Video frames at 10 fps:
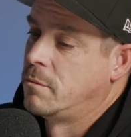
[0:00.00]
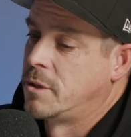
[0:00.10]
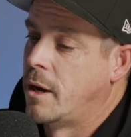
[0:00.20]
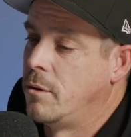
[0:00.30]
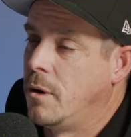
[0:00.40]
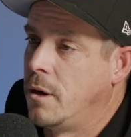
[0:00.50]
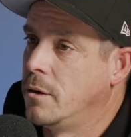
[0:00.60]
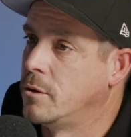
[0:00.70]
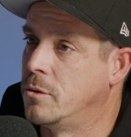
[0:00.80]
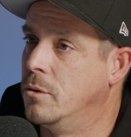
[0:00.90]
tattoo
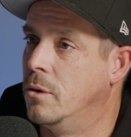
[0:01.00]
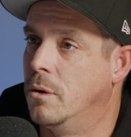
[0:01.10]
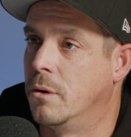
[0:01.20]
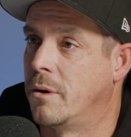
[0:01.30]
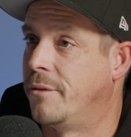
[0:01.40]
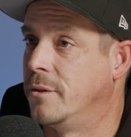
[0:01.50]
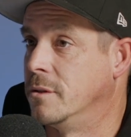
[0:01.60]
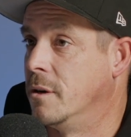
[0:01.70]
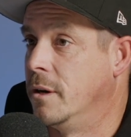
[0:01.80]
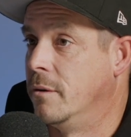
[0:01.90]
artist or graphic
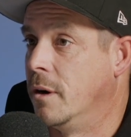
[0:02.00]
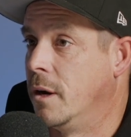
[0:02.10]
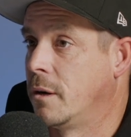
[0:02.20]
designer, right?